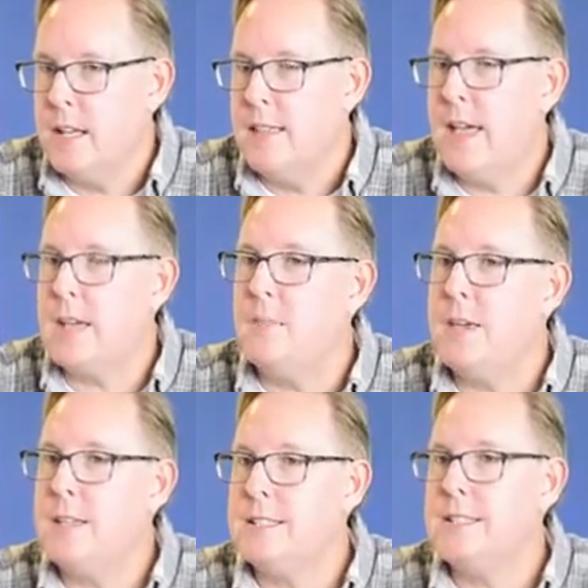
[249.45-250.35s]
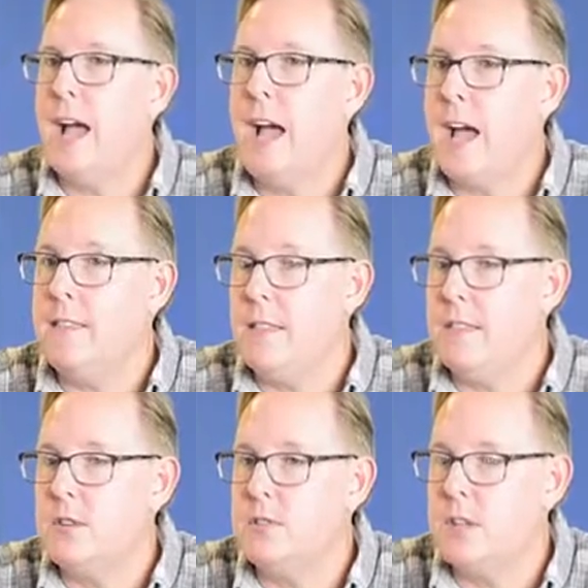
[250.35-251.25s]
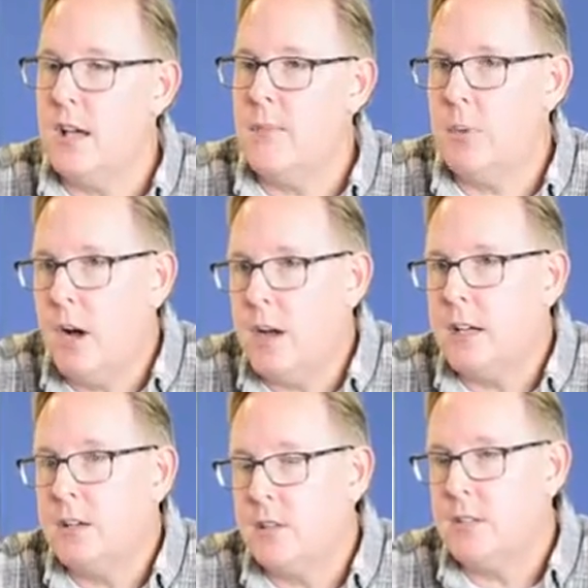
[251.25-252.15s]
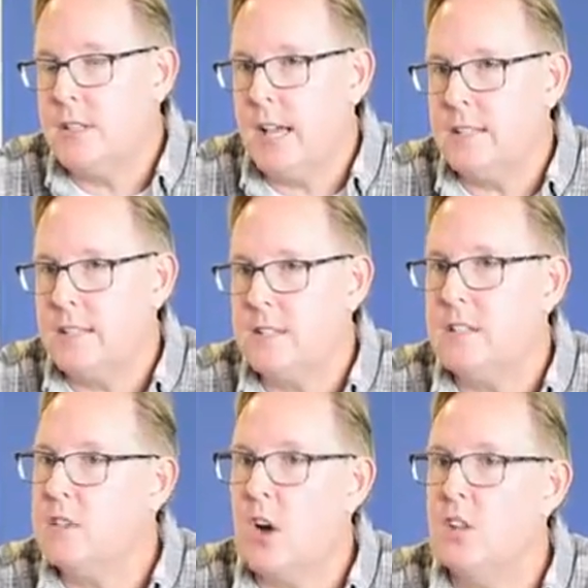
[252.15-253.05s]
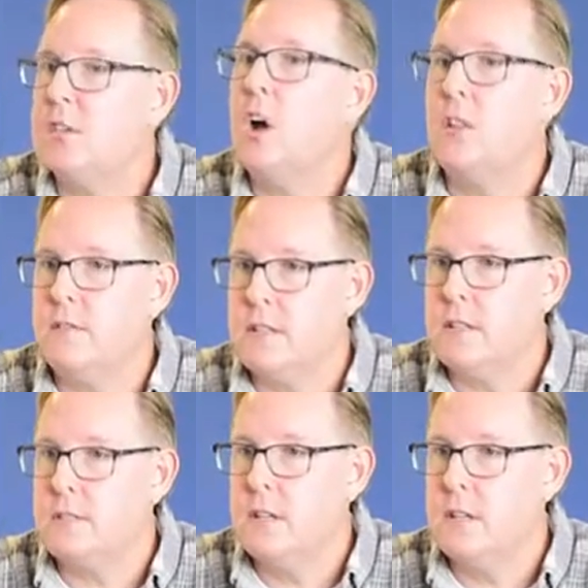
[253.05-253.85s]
that could be a sign that there's a bug in your intestines that's causing all of this.